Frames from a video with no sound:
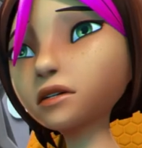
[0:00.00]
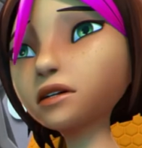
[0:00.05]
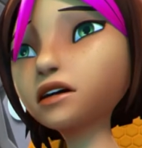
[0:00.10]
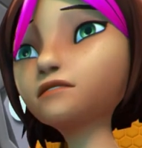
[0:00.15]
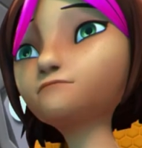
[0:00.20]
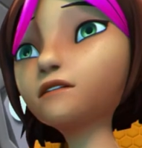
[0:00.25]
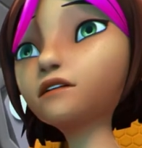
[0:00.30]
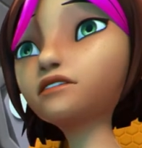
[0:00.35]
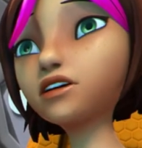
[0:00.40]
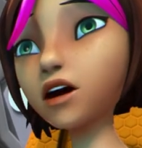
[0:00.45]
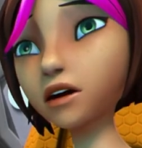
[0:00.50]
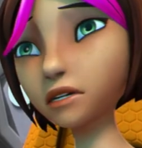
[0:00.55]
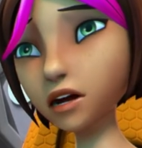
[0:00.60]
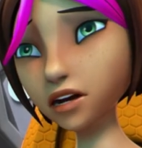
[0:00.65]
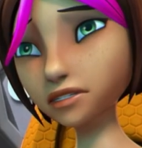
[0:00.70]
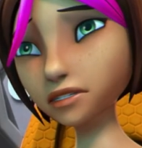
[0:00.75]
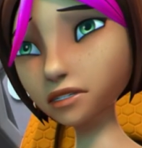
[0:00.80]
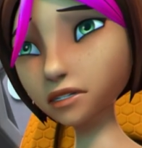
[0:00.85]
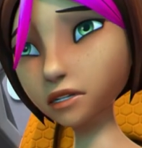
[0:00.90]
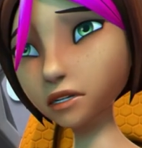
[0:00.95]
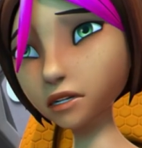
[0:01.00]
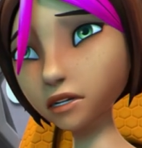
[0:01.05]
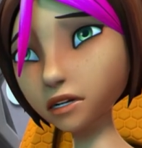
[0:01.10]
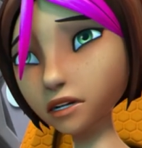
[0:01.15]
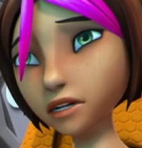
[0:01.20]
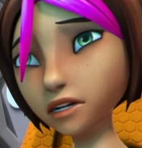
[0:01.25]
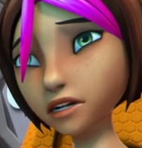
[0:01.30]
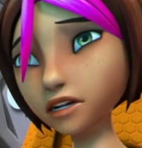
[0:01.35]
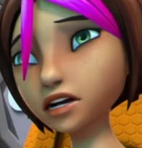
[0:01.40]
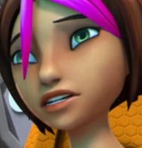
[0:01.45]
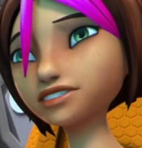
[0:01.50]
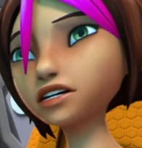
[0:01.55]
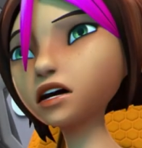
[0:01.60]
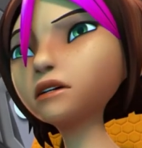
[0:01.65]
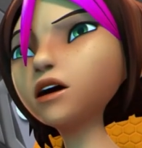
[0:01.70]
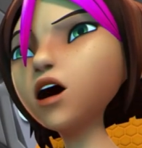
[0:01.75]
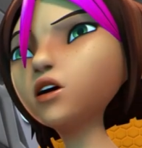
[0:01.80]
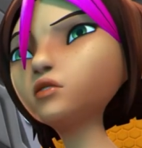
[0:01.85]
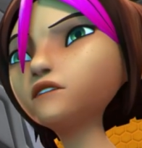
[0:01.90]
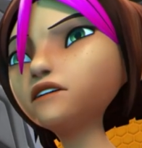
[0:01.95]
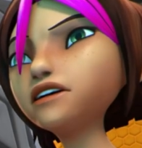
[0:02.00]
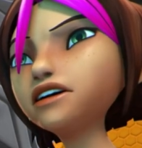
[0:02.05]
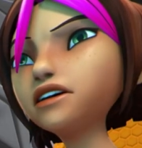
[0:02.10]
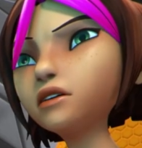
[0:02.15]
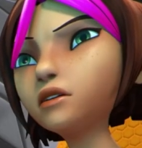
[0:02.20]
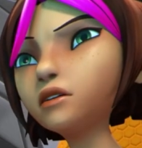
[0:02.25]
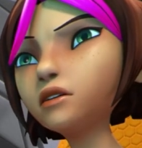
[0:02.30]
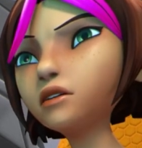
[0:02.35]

Cables are cut. Let's get out of here.